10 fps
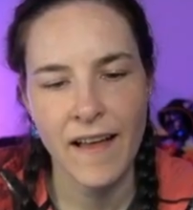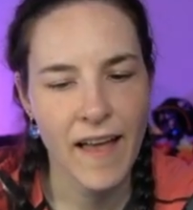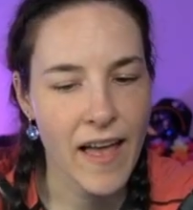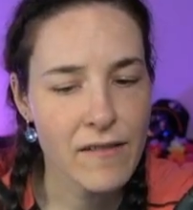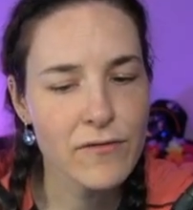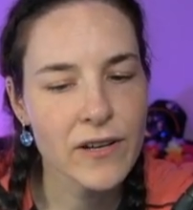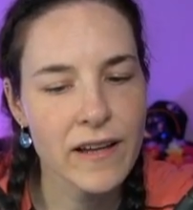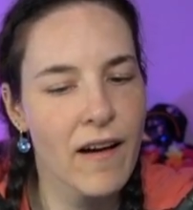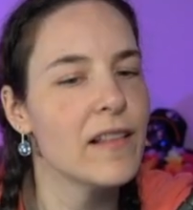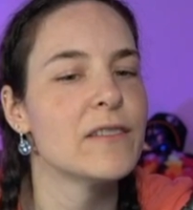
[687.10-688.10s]
Every
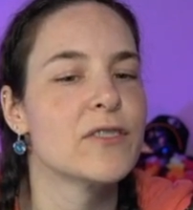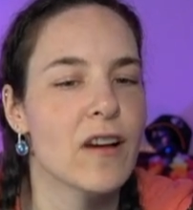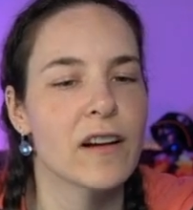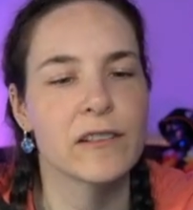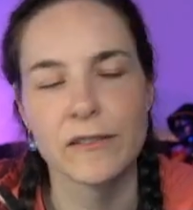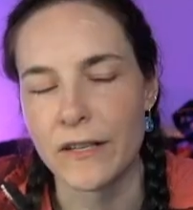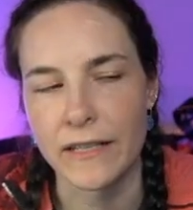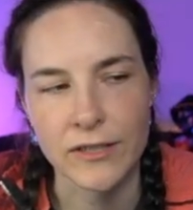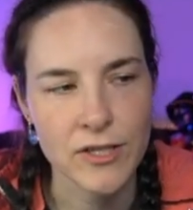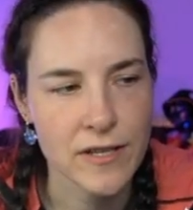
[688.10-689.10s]
Holo Taco
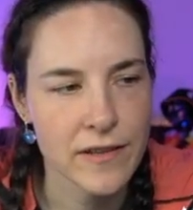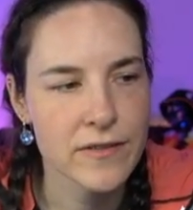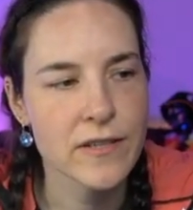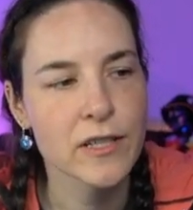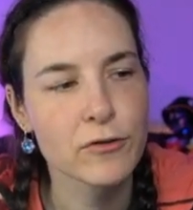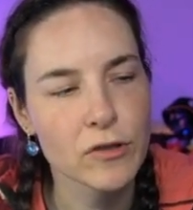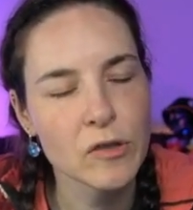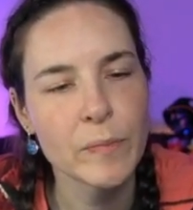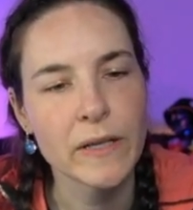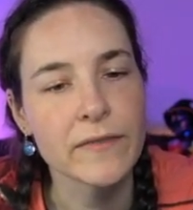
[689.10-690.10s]
launch, there's a
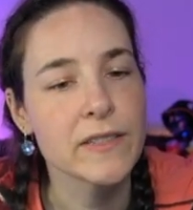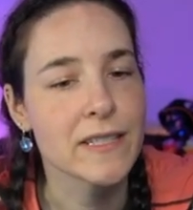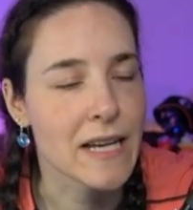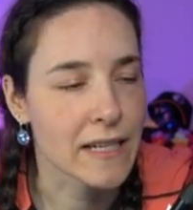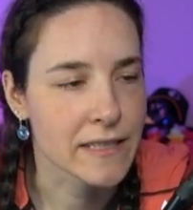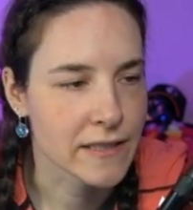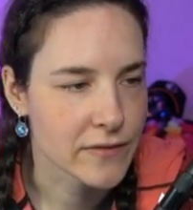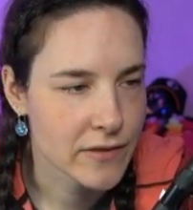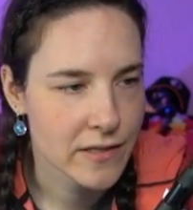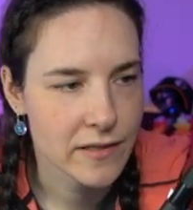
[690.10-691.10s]
group of
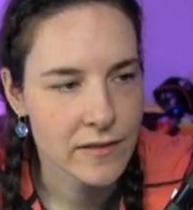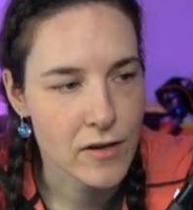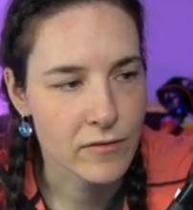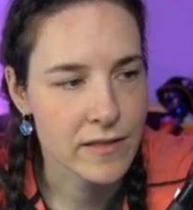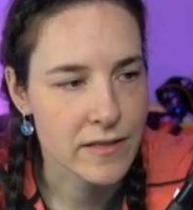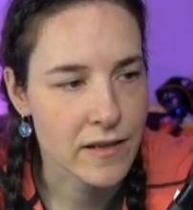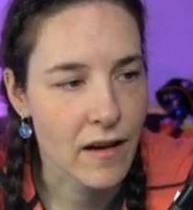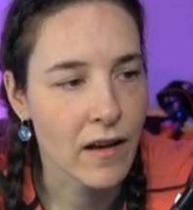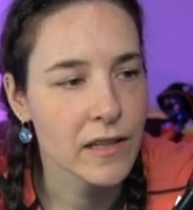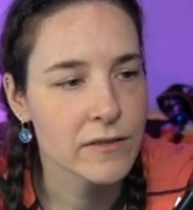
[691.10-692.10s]
detectives known as the
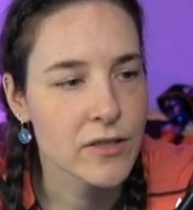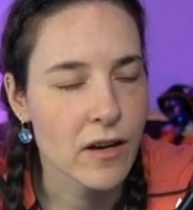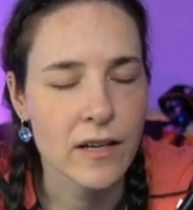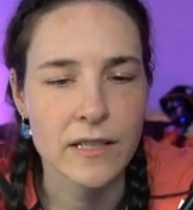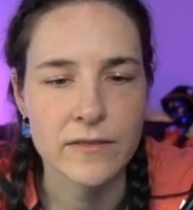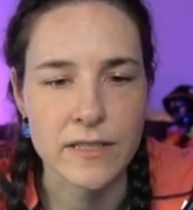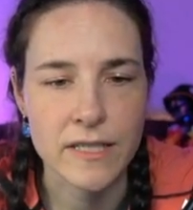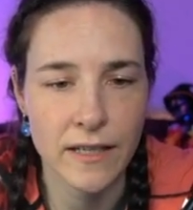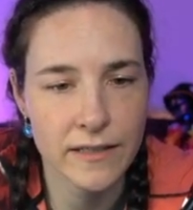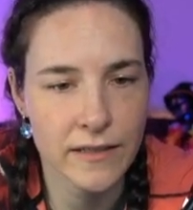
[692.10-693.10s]
Holo Taco
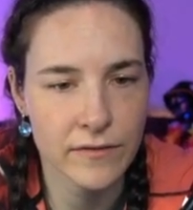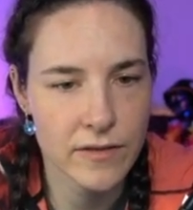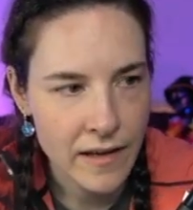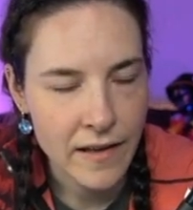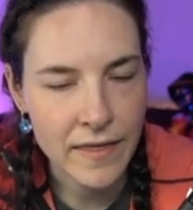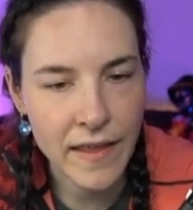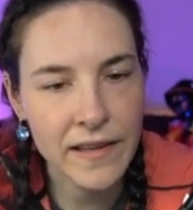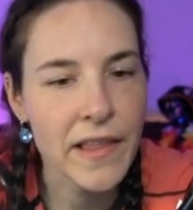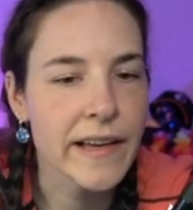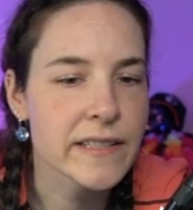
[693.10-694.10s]
Detectives they
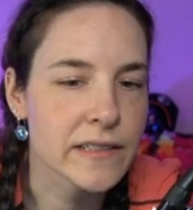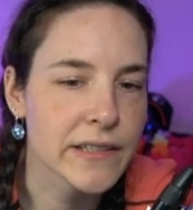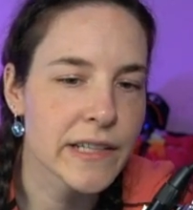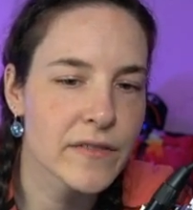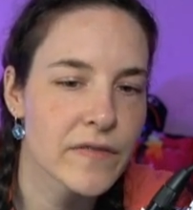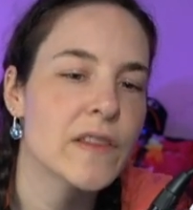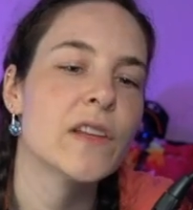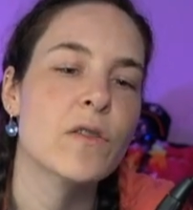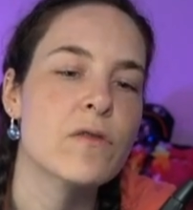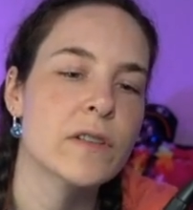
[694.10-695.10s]
like to live in
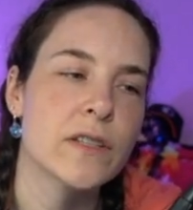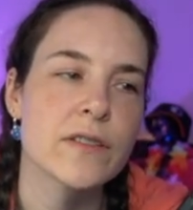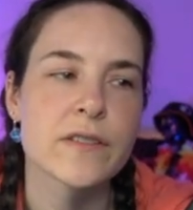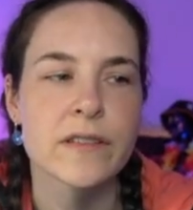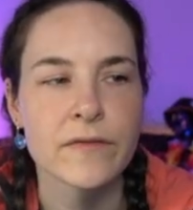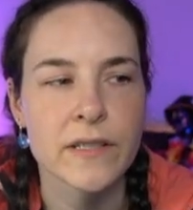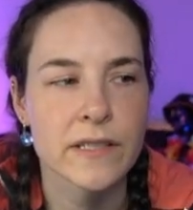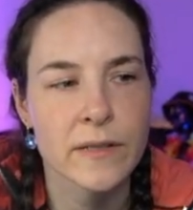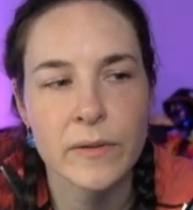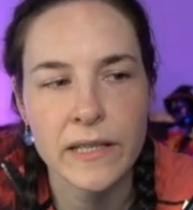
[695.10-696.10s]
the corners of the
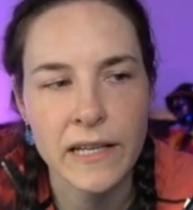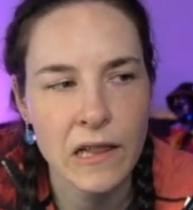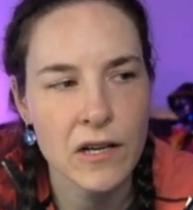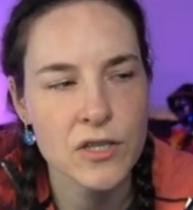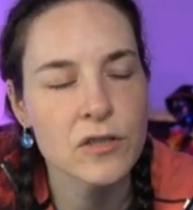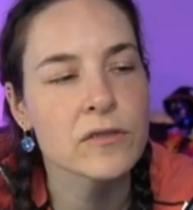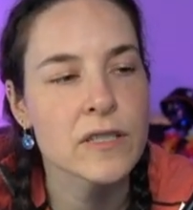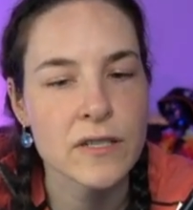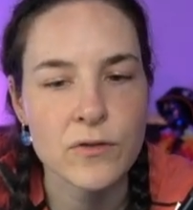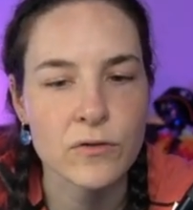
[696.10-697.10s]
Simply Nailogical
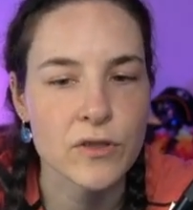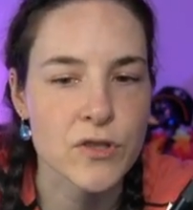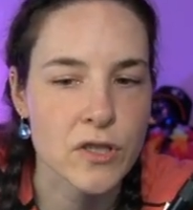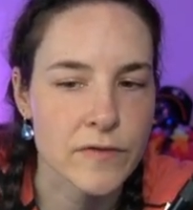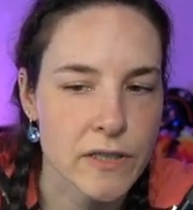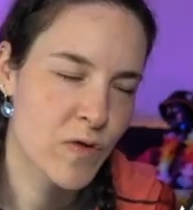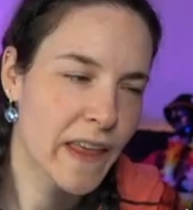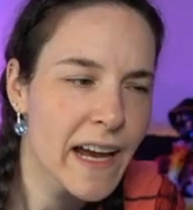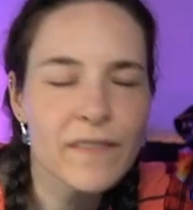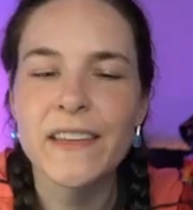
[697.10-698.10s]
Discord server.
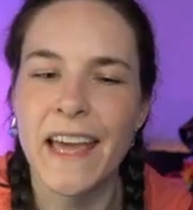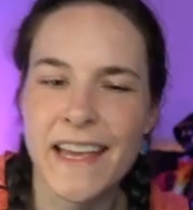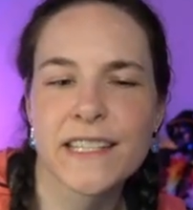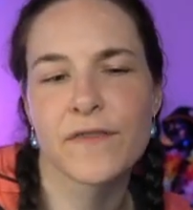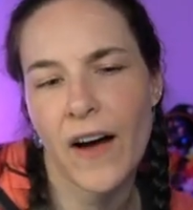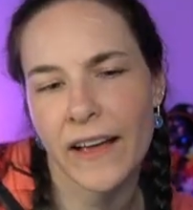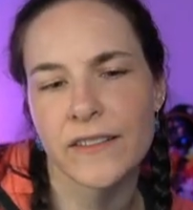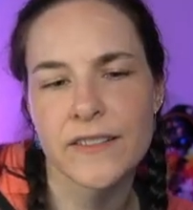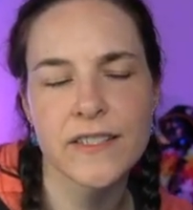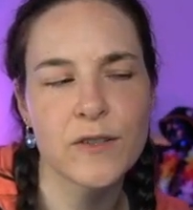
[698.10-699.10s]
They have case
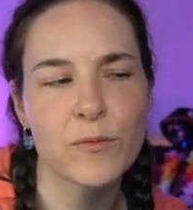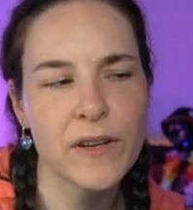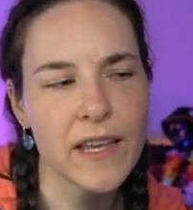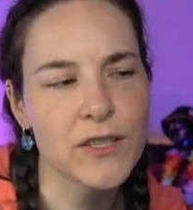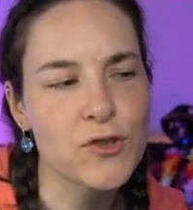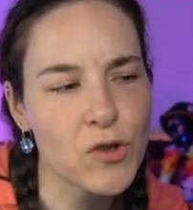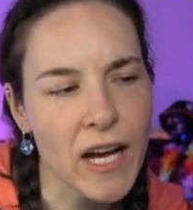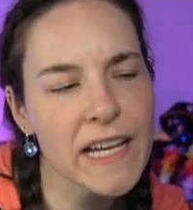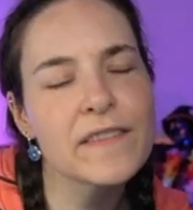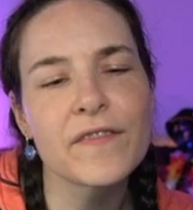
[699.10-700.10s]
files where they
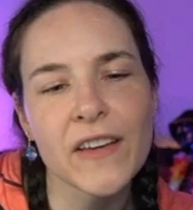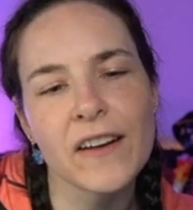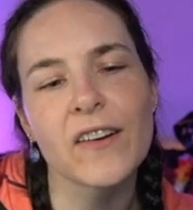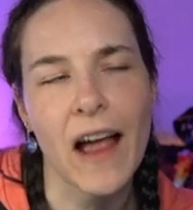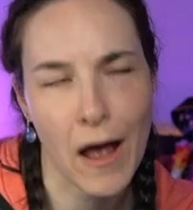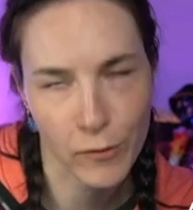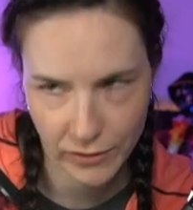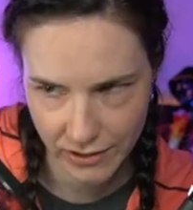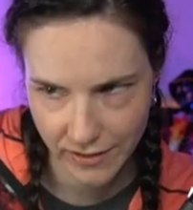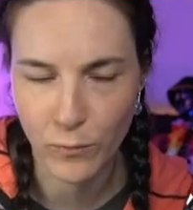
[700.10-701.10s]
try and figure
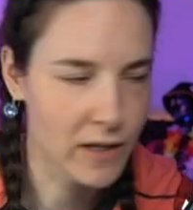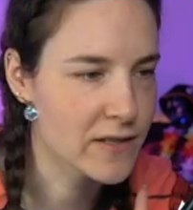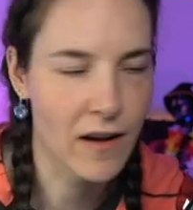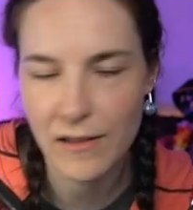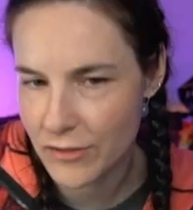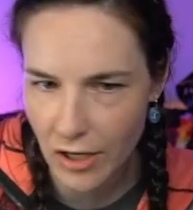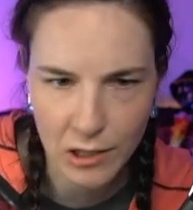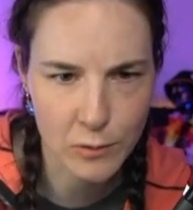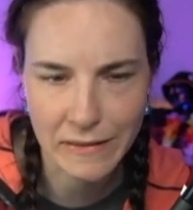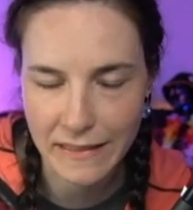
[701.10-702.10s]
out what is
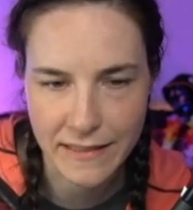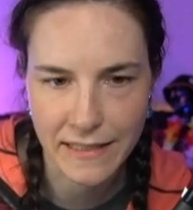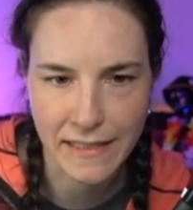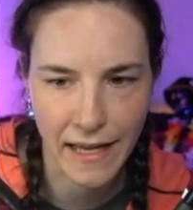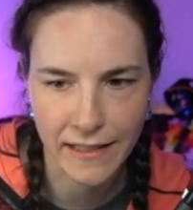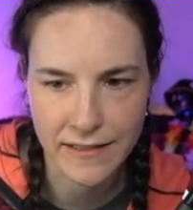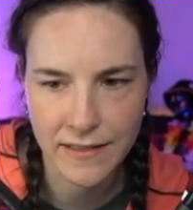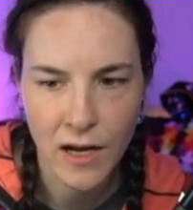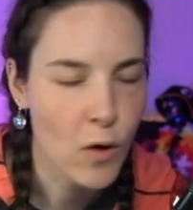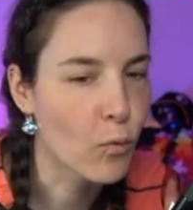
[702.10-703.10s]
Holotaco releasing
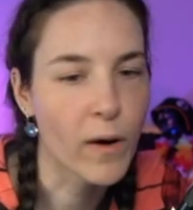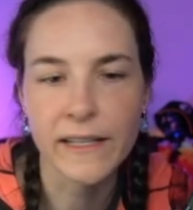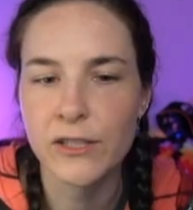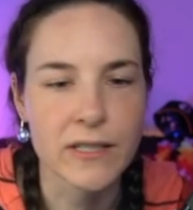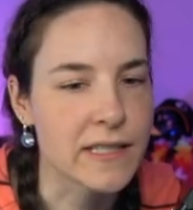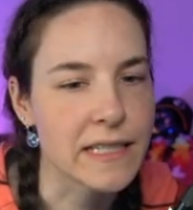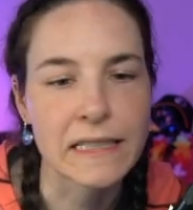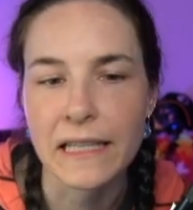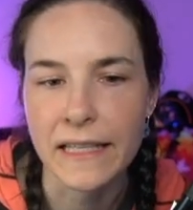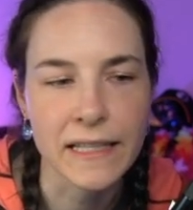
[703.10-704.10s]
next? What did
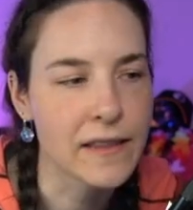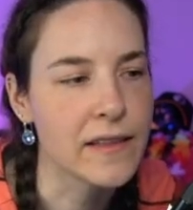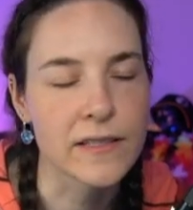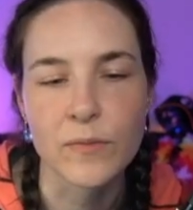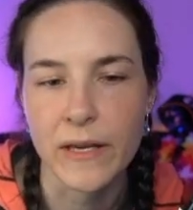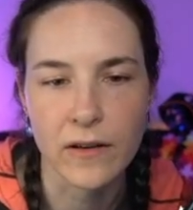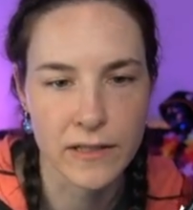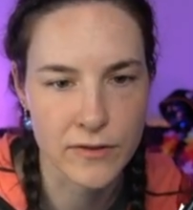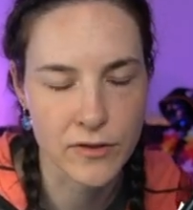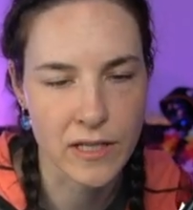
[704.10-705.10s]
Cristine leak this week
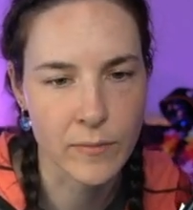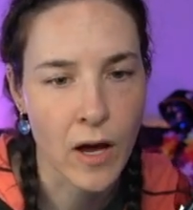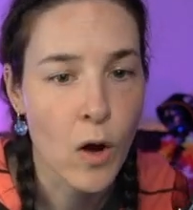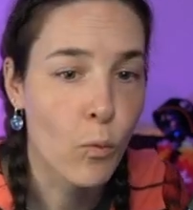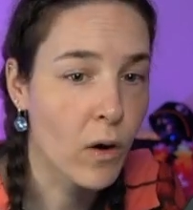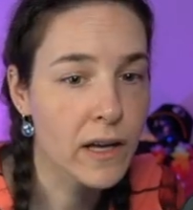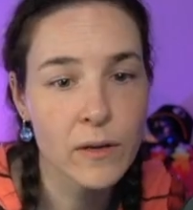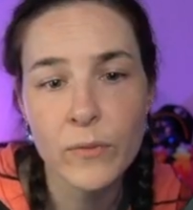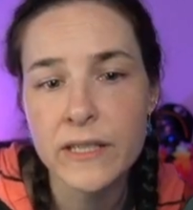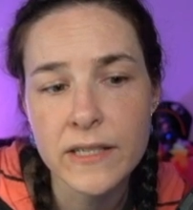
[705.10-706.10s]
on stream? What
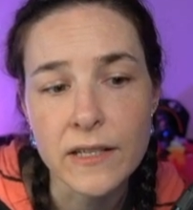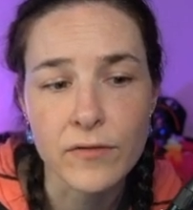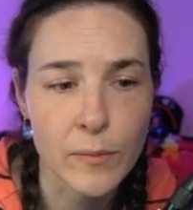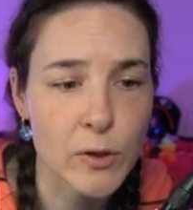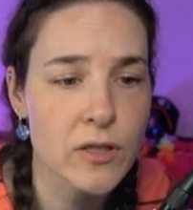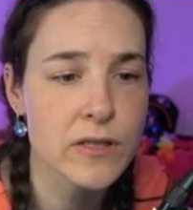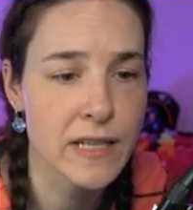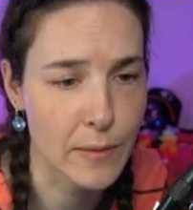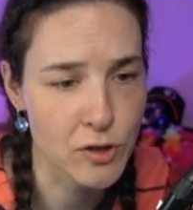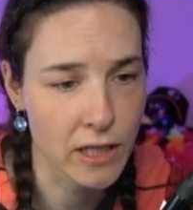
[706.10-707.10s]
can we see from her
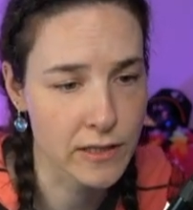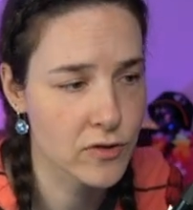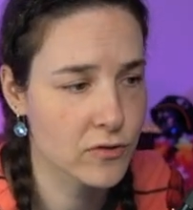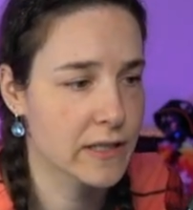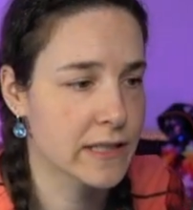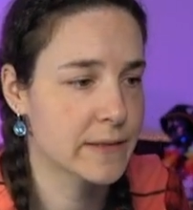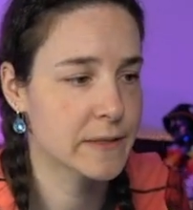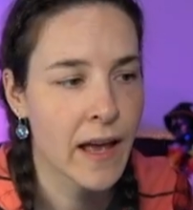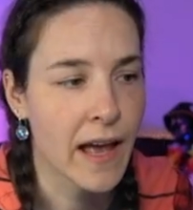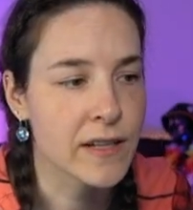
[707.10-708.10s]
Snapchat
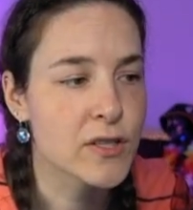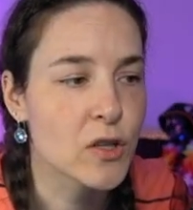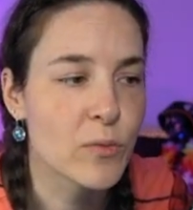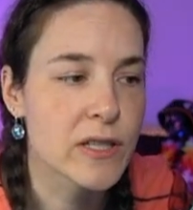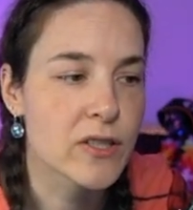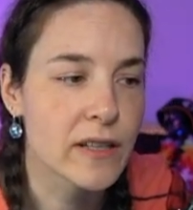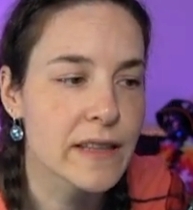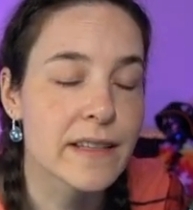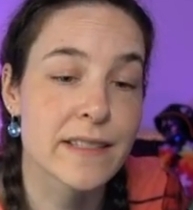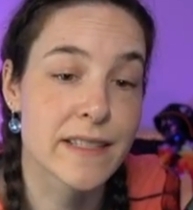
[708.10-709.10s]
stories? And so we
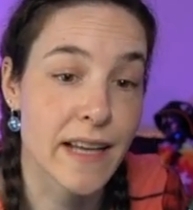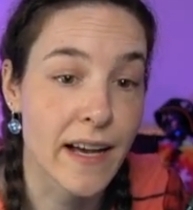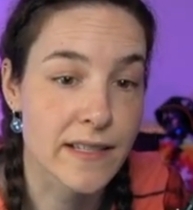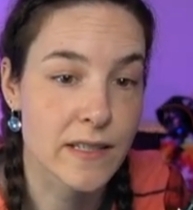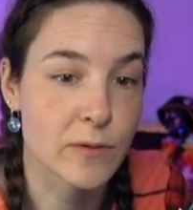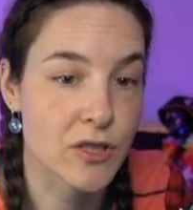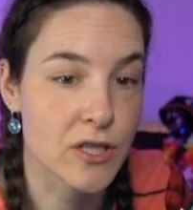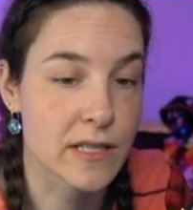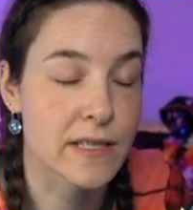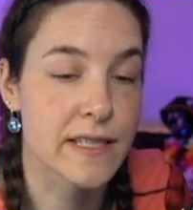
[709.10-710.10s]
started this desk, which
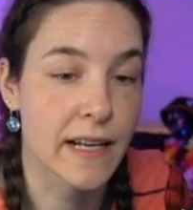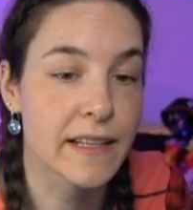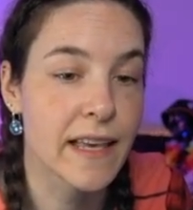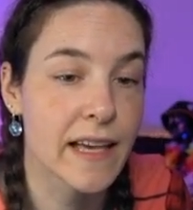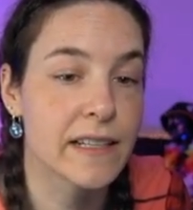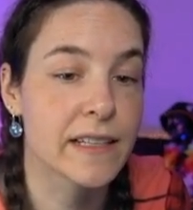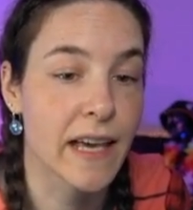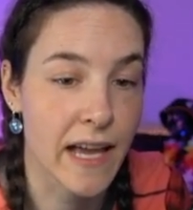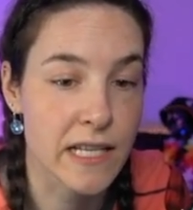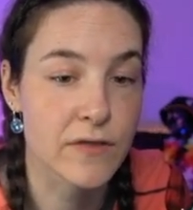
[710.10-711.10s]
is a dedicated case